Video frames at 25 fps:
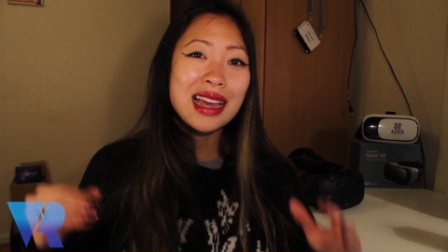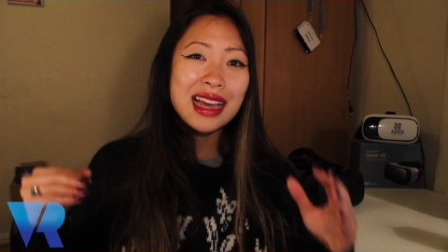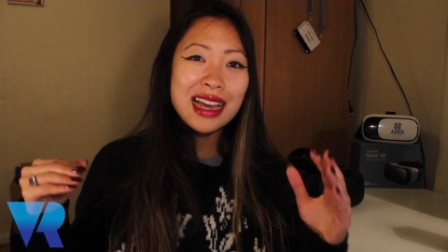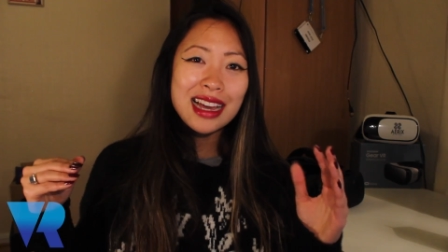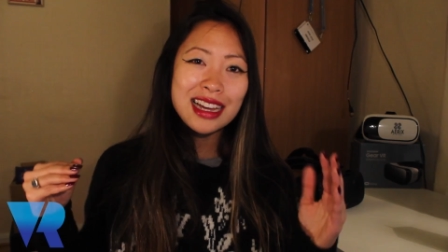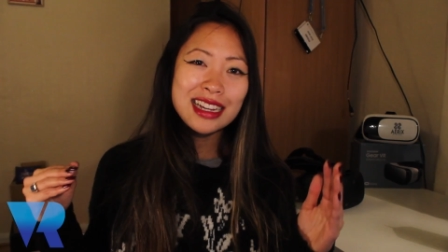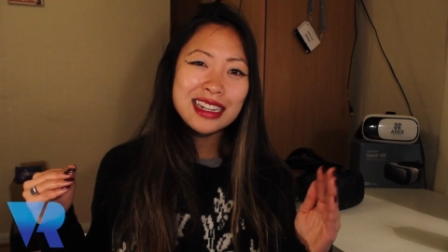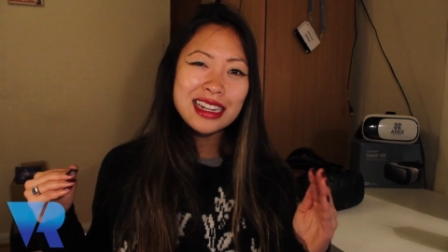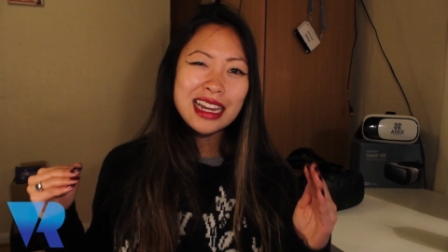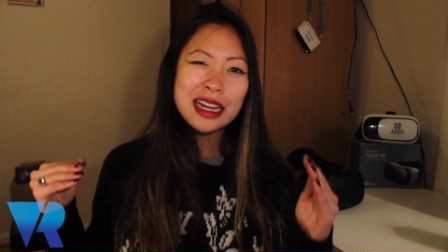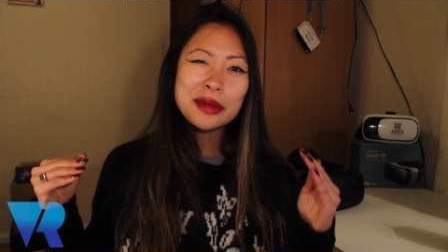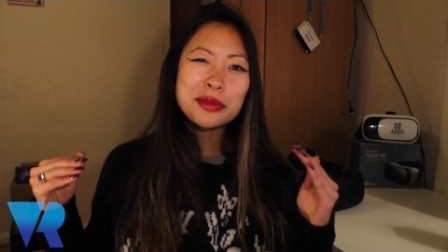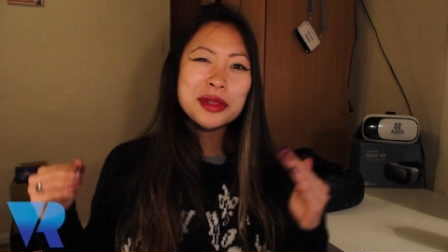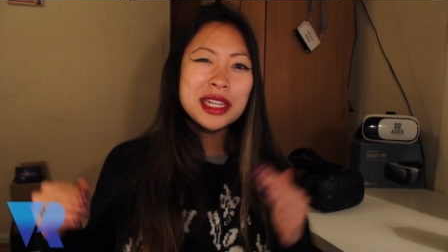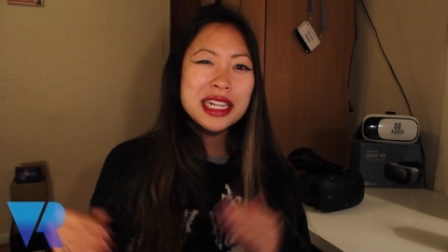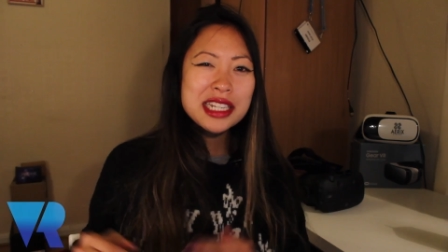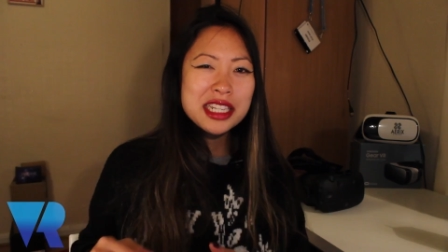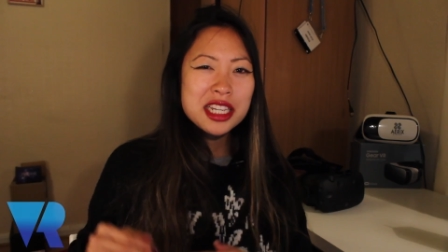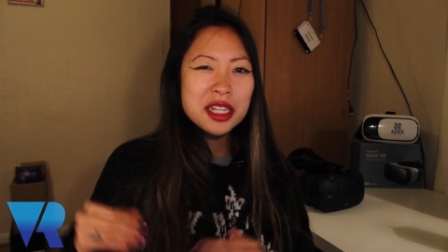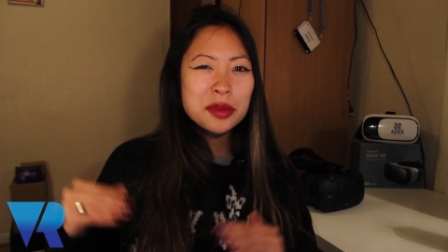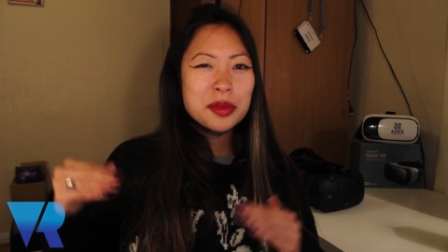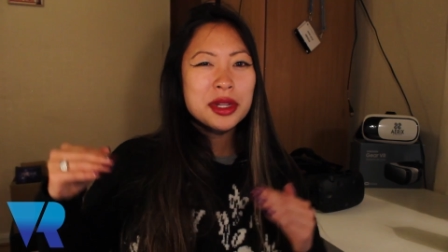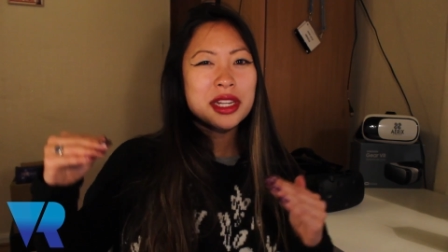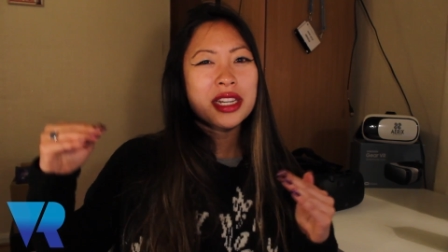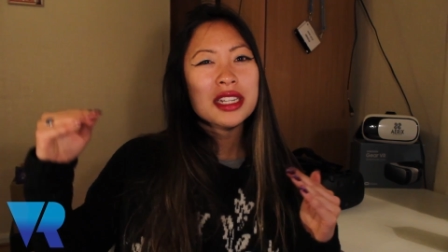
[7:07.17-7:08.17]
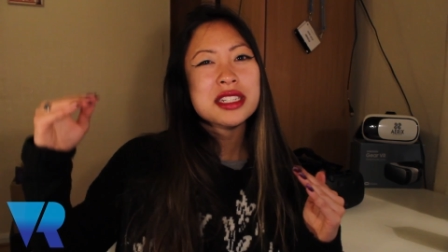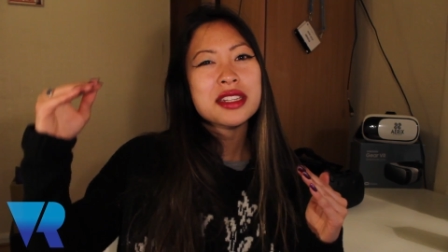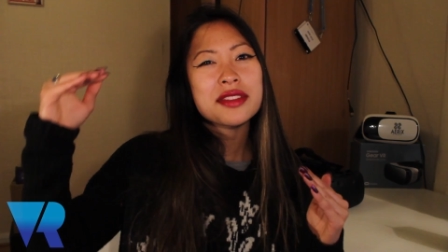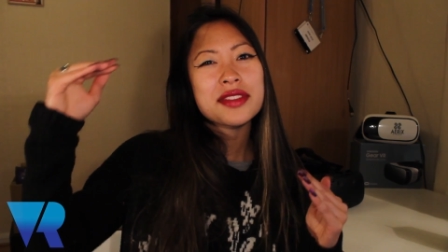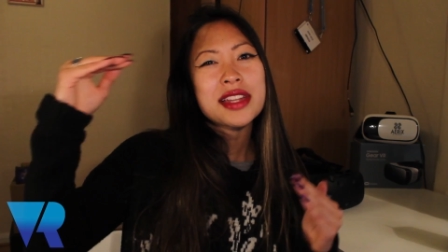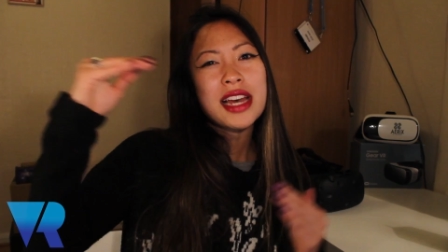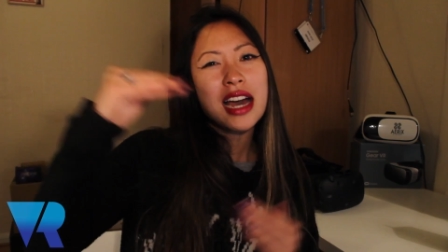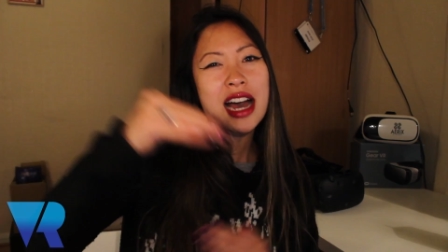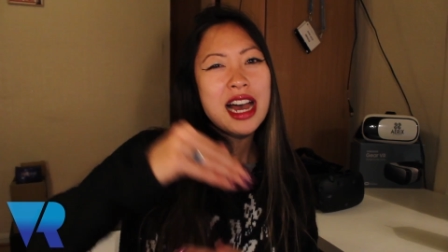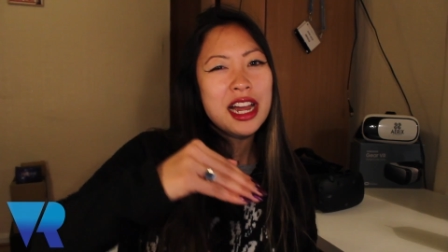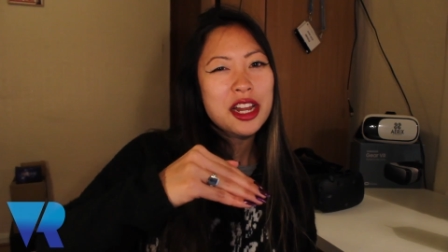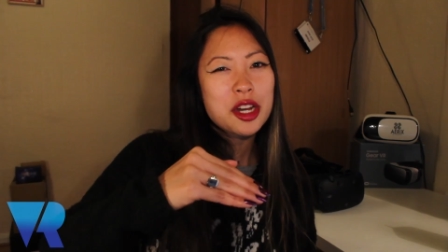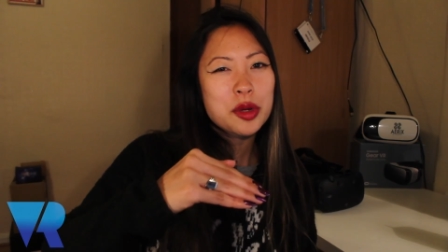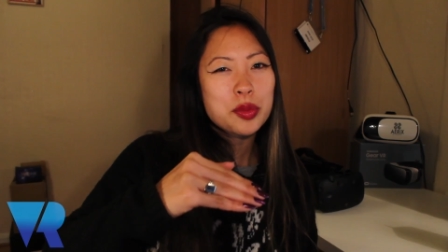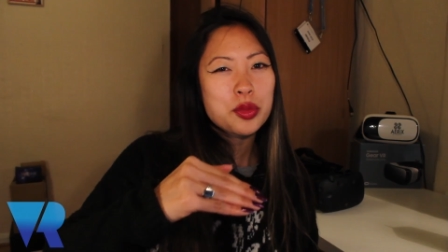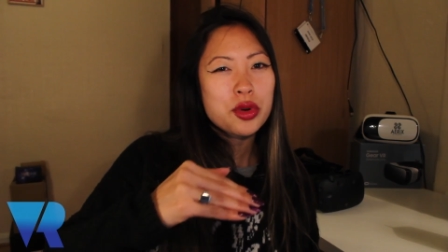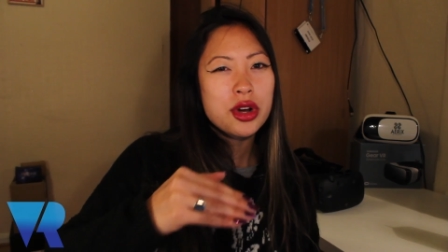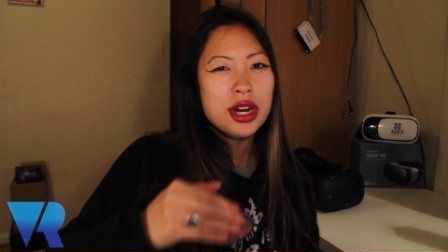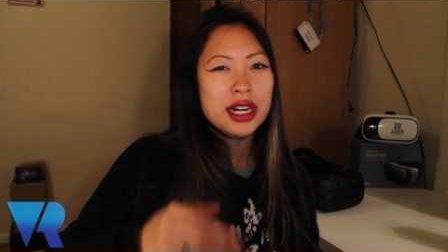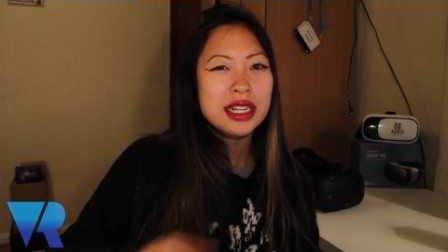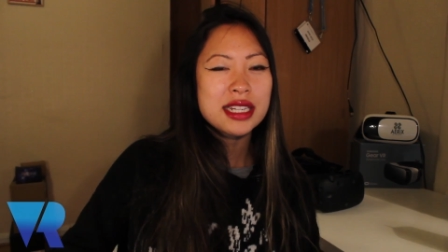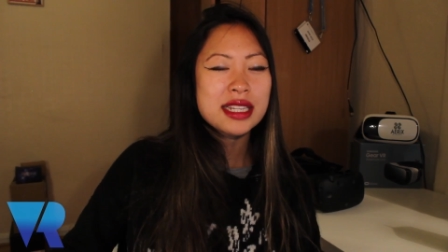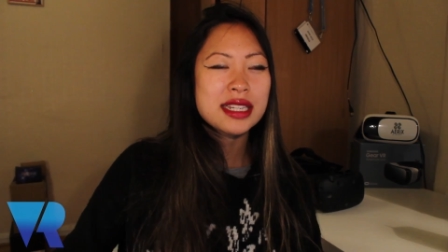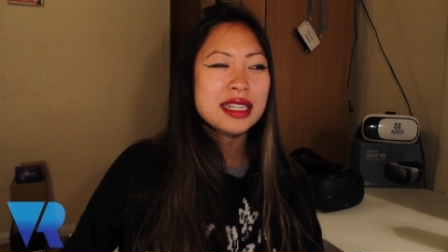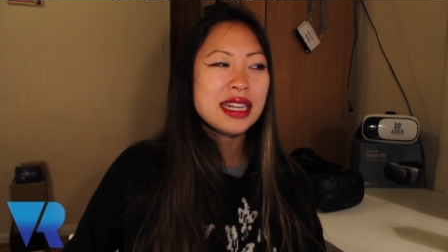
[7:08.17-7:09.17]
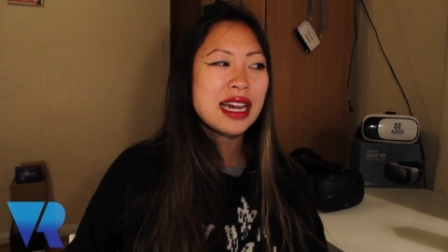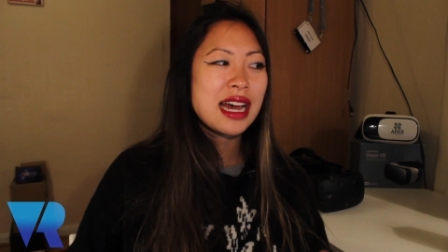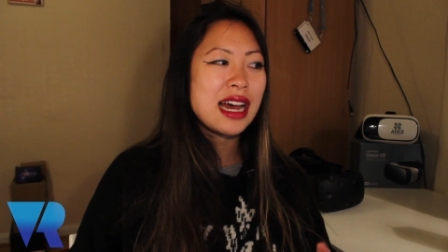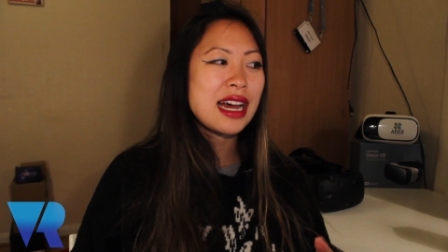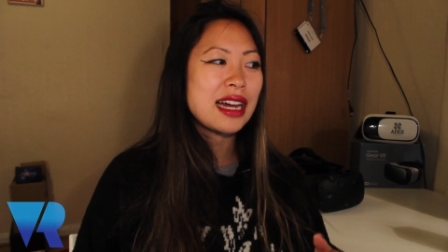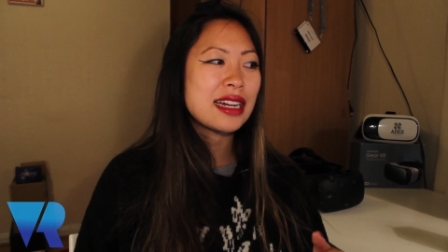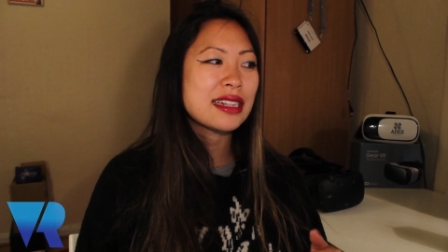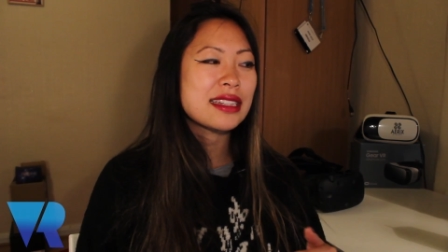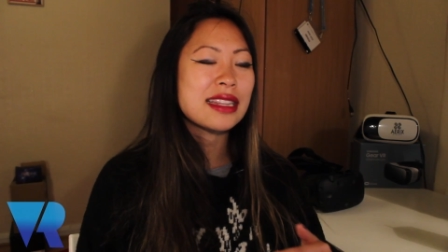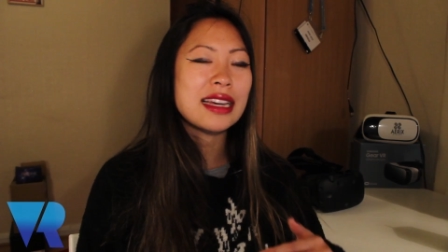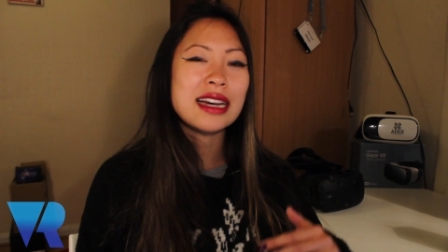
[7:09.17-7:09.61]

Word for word: And I'm guessing because of the higher price tag